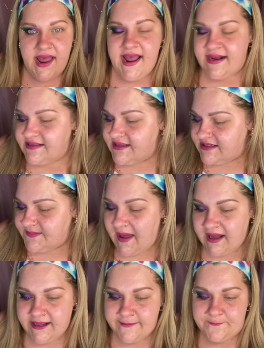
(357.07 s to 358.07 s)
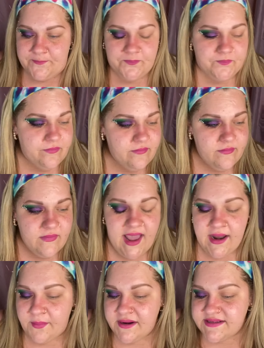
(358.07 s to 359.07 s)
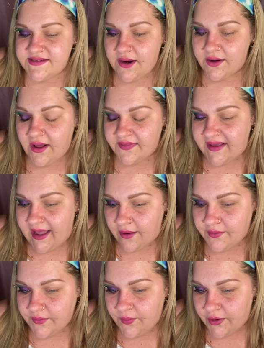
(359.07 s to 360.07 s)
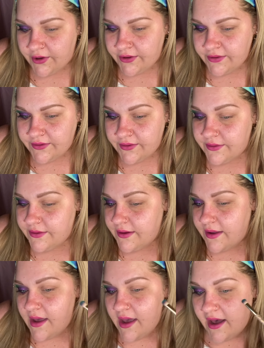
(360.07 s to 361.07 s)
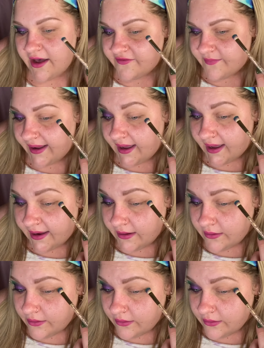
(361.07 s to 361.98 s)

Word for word: into this palette. And I'm going to start on the outer corner of my eye.